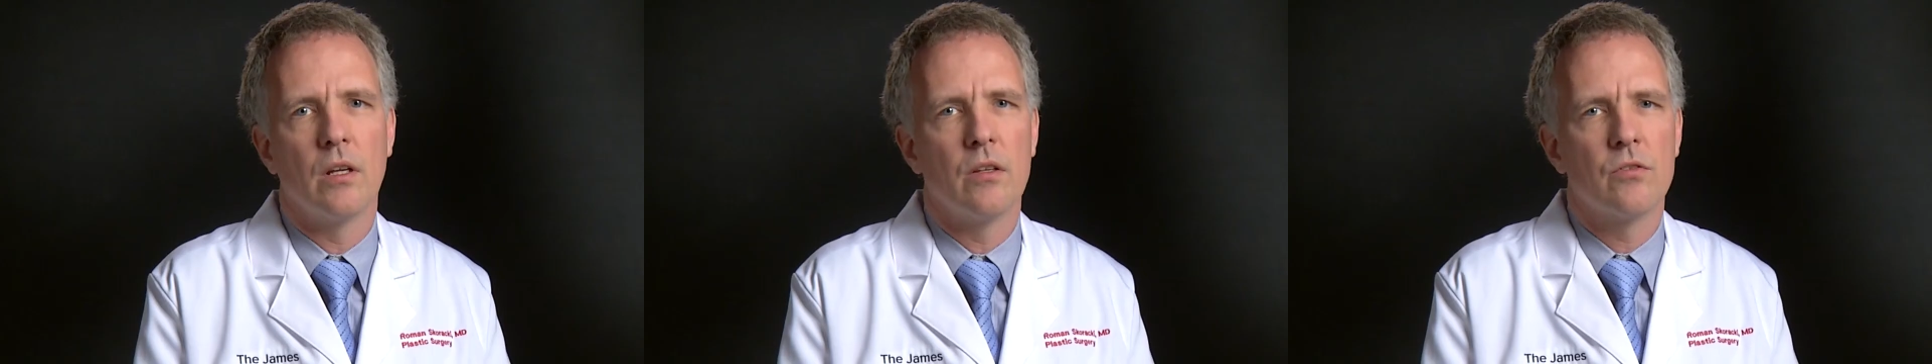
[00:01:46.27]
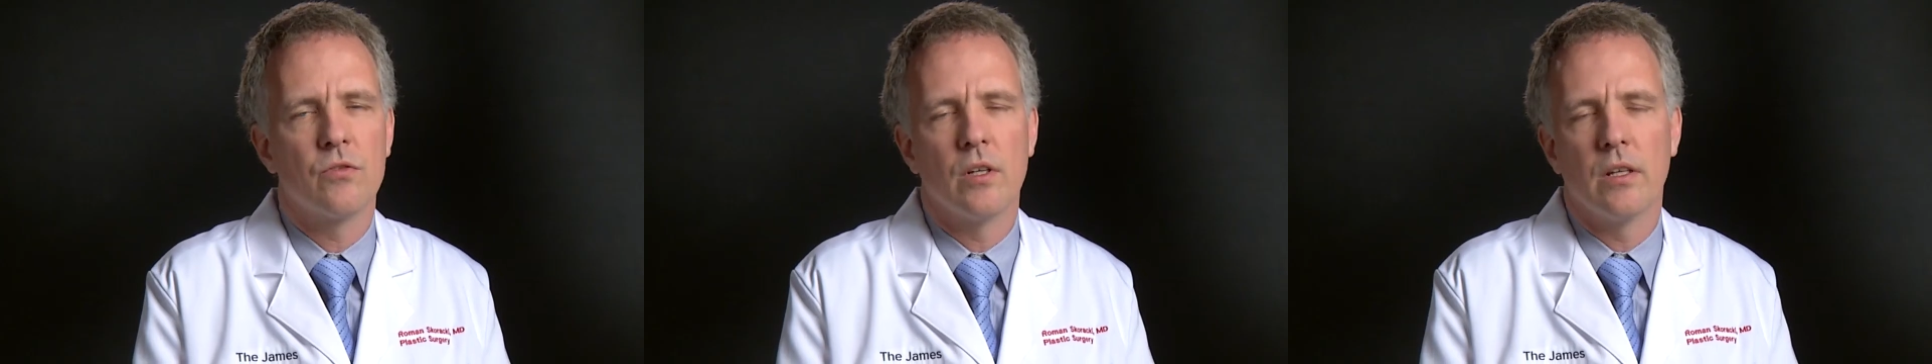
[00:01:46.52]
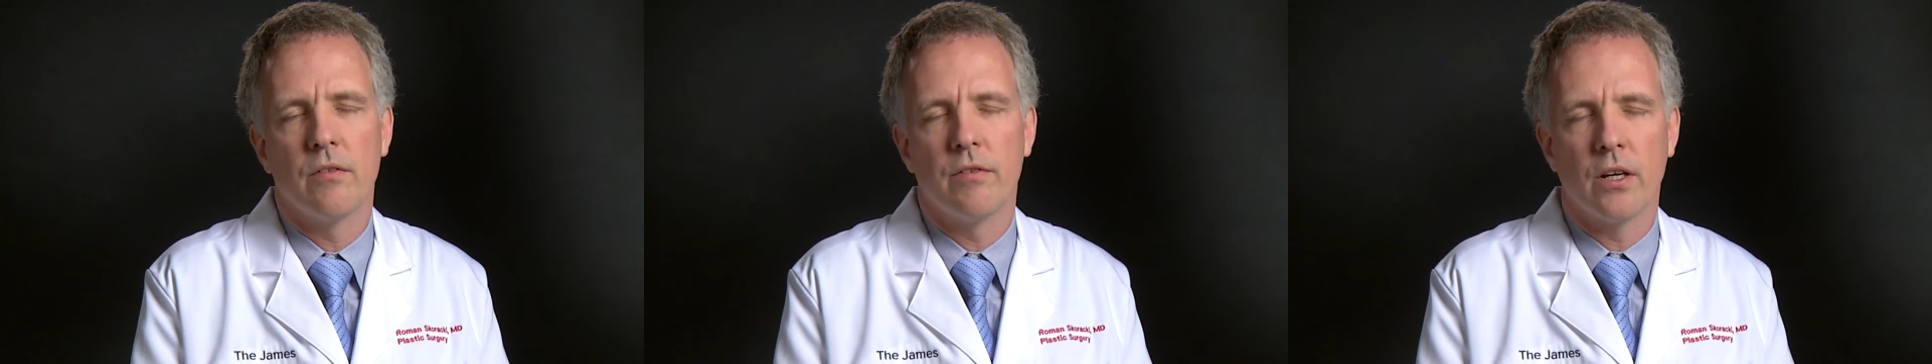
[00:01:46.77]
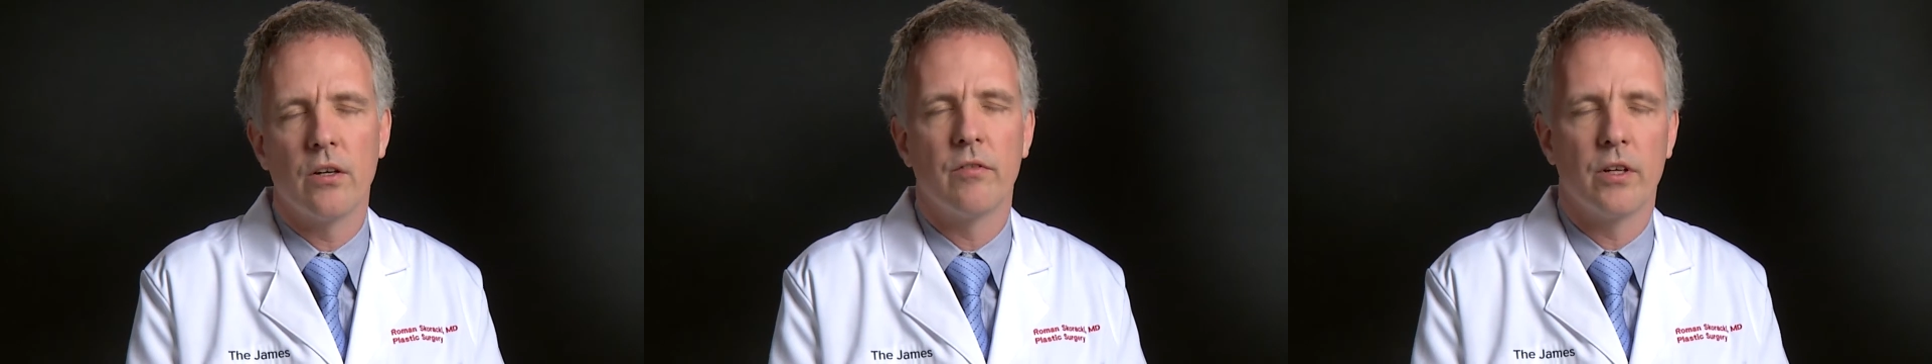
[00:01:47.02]
It's really a
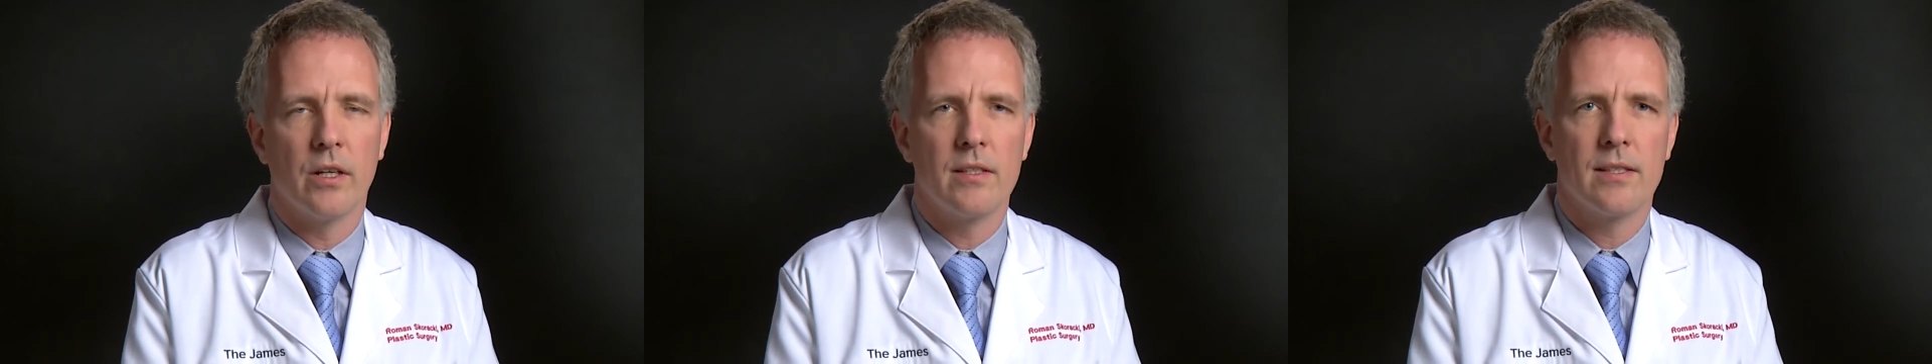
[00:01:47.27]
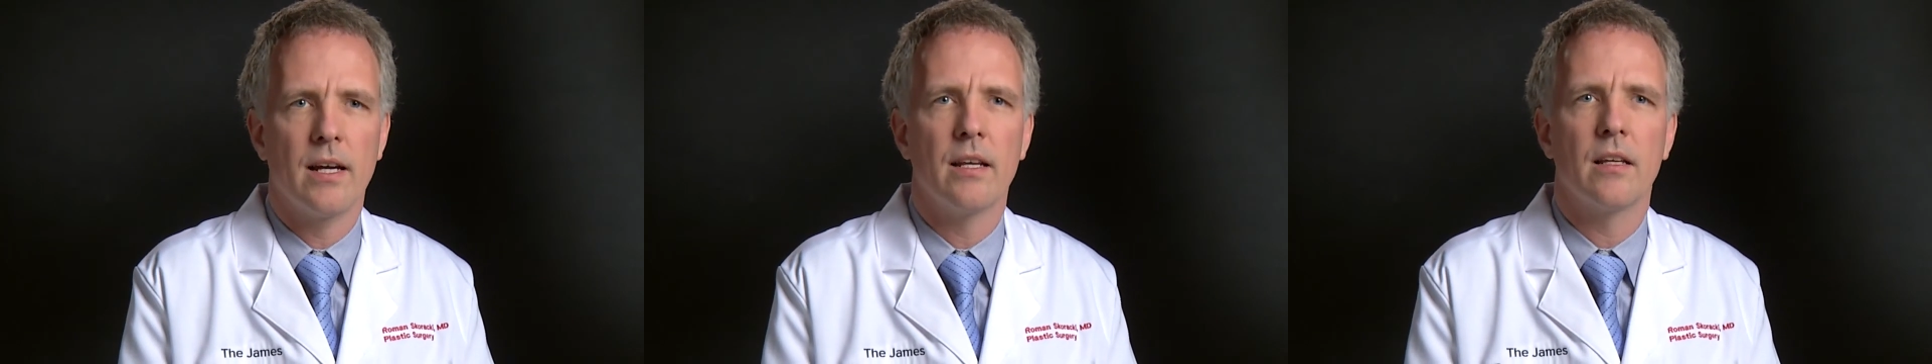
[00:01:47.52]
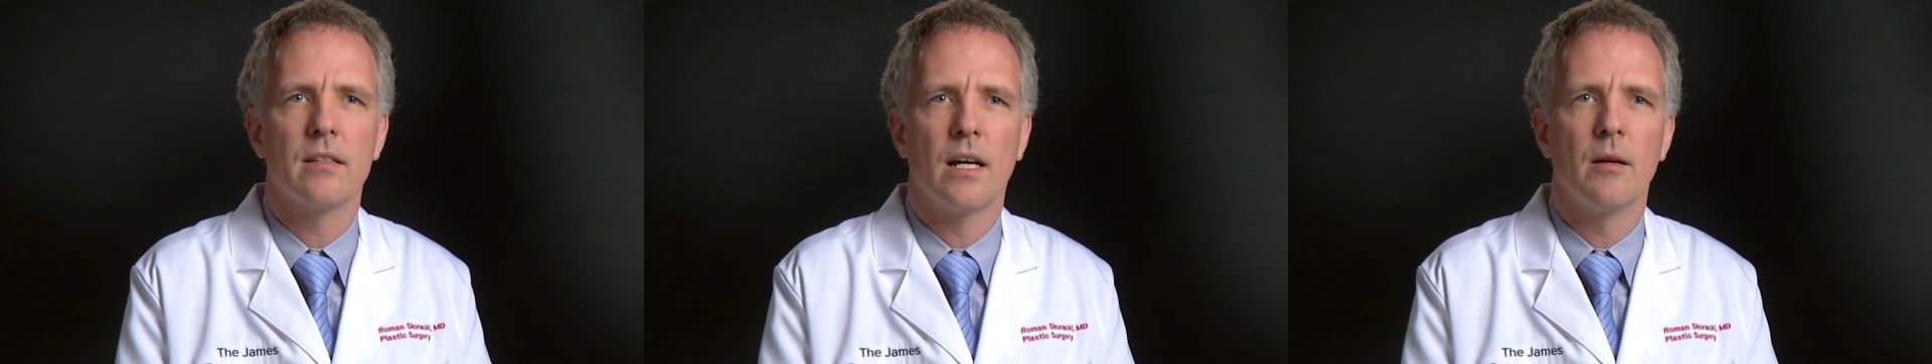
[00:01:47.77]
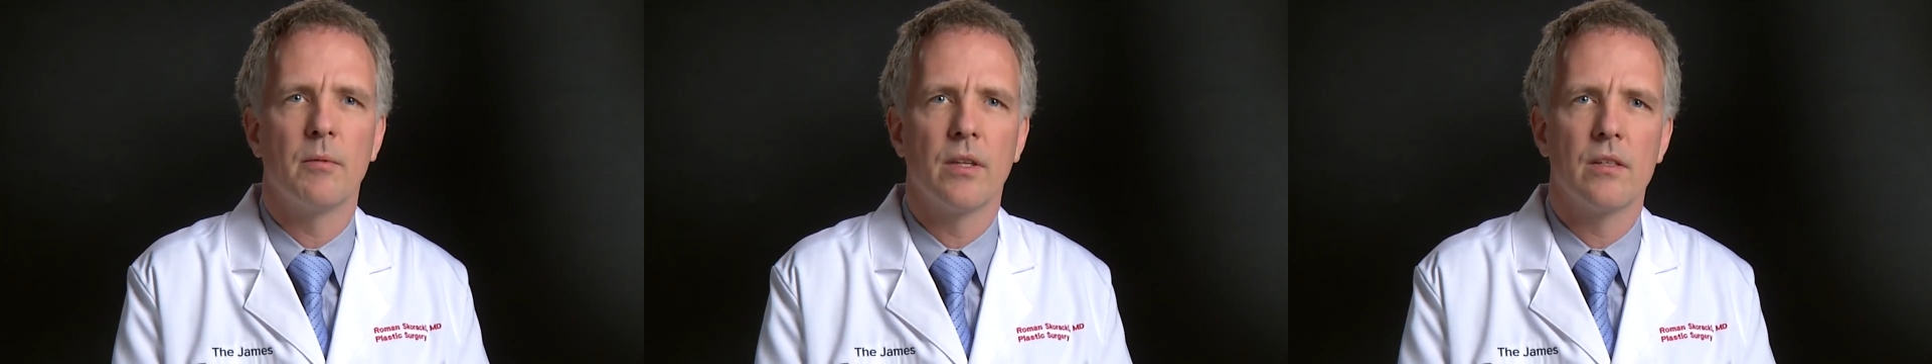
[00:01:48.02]
very, very exciting
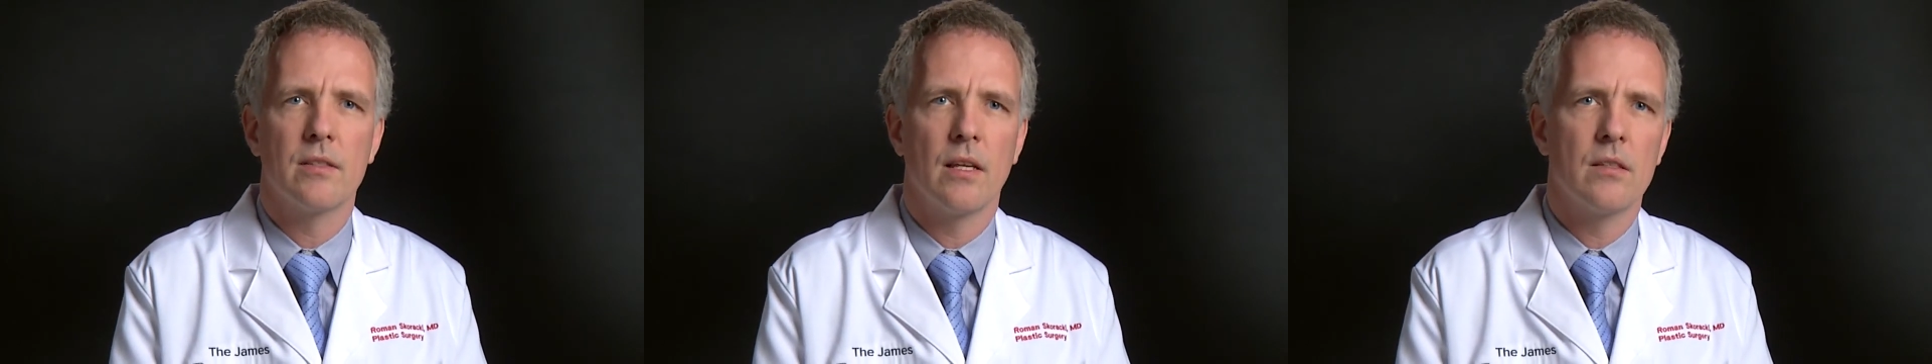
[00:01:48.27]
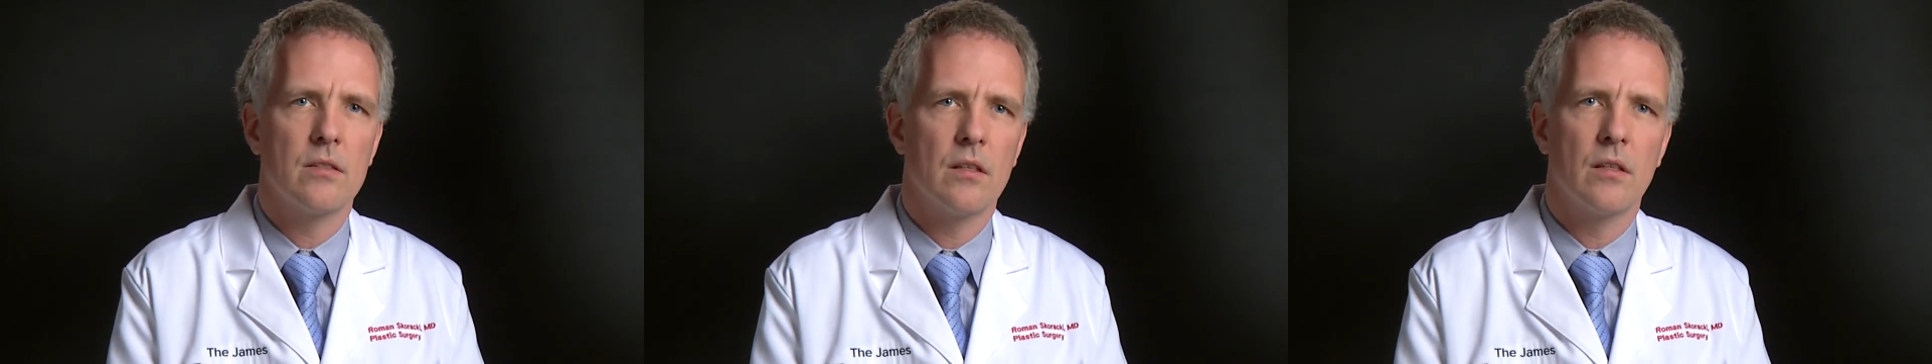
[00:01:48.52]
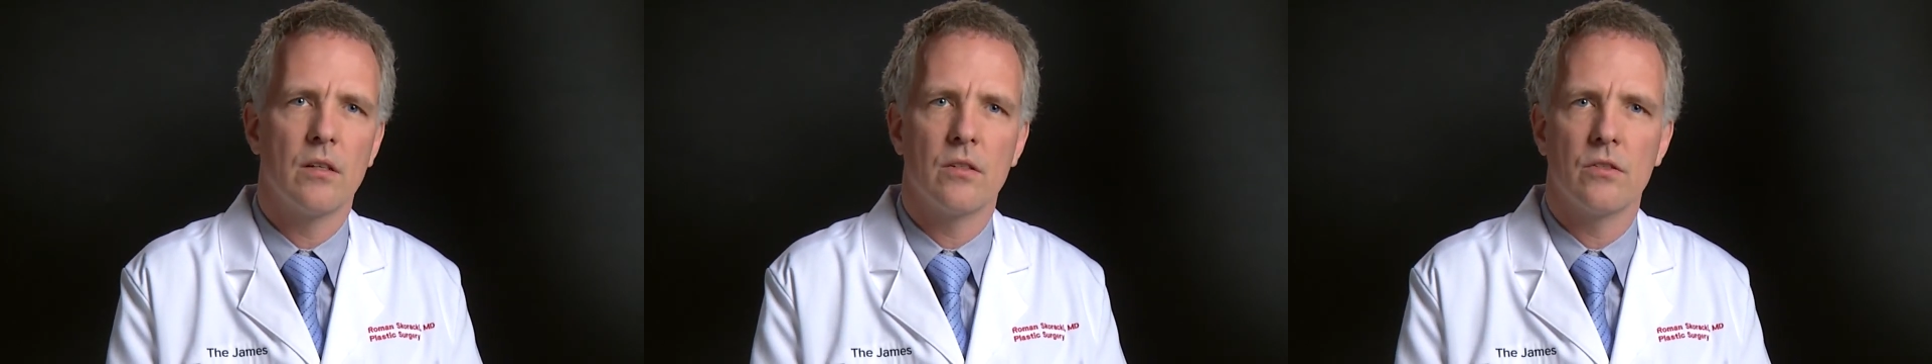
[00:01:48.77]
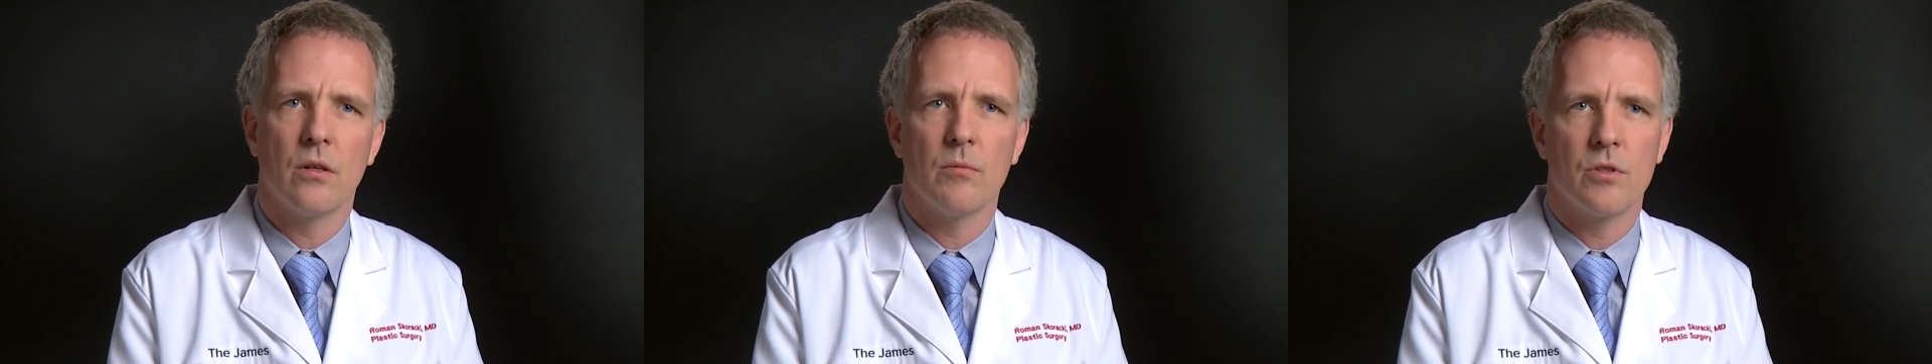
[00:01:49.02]
time in the sense that
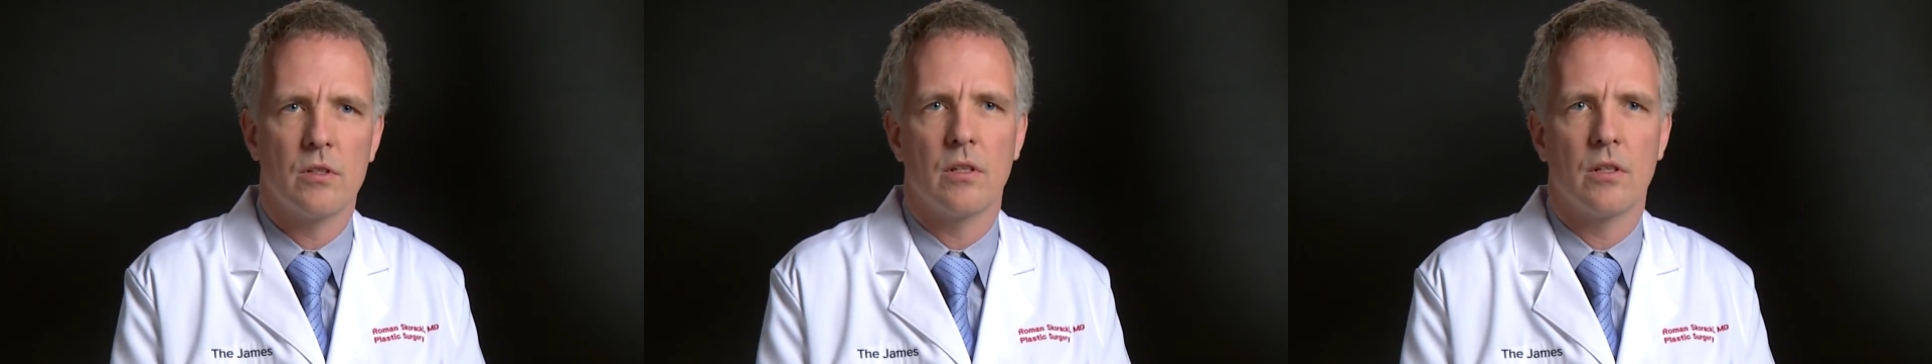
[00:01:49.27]
there's almost